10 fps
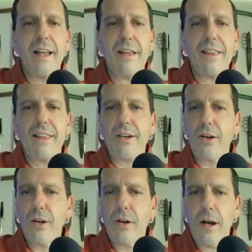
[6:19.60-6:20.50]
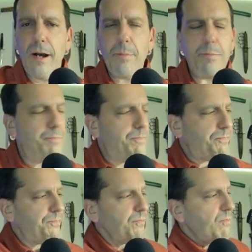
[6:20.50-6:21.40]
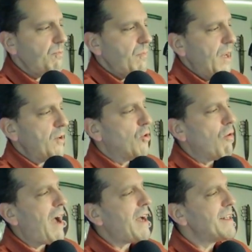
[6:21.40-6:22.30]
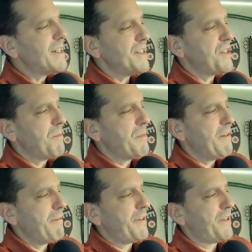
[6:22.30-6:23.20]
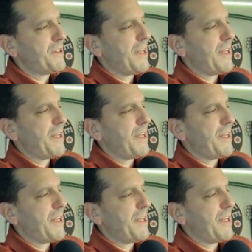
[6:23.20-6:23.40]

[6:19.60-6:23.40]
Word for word: uh, thicker um, grind, and to me, it feels